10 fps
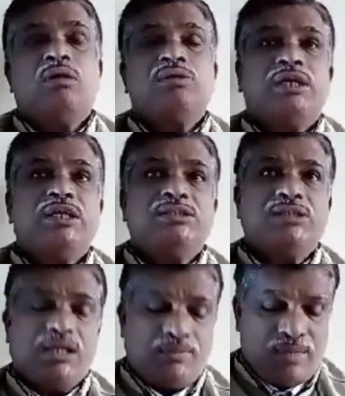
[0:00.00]
that is
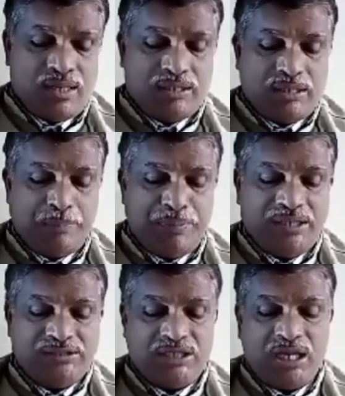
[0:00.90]
a
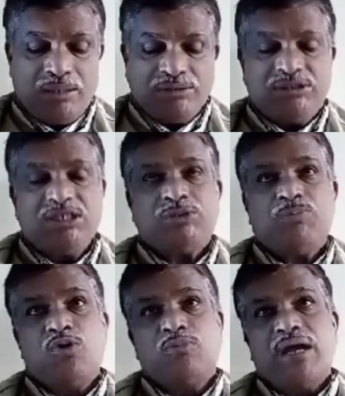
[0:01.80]
FeCN6
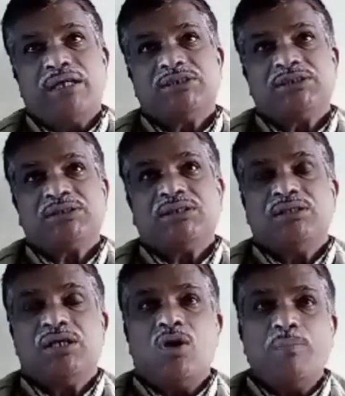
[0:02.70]
4 minus,
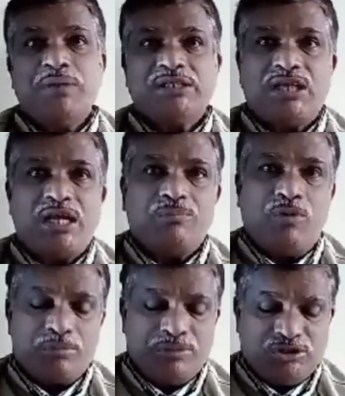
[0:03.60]
the complex ion
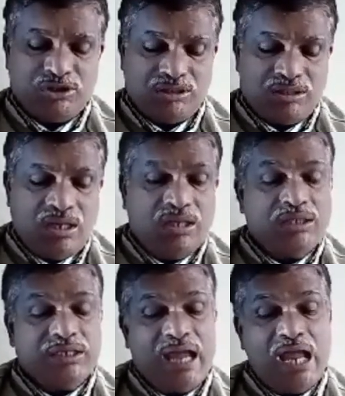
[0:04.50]
formation,
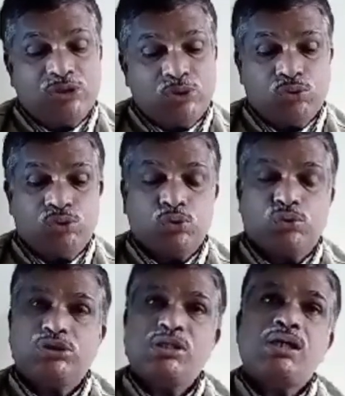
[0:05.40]
it also
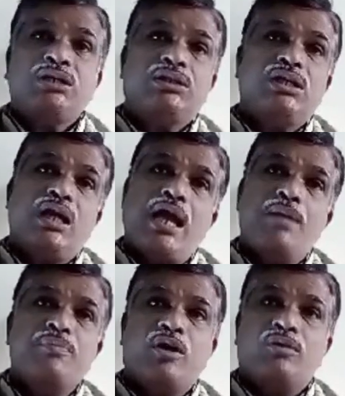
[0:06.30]
shows the
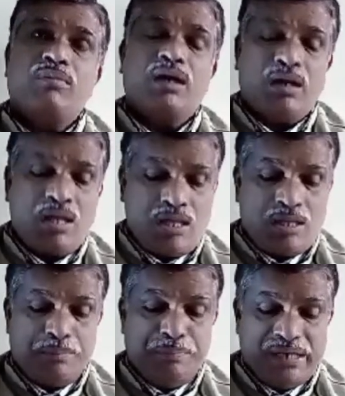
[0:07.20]
abnormal
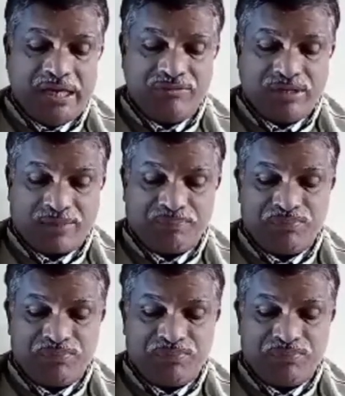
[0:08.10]
behavior.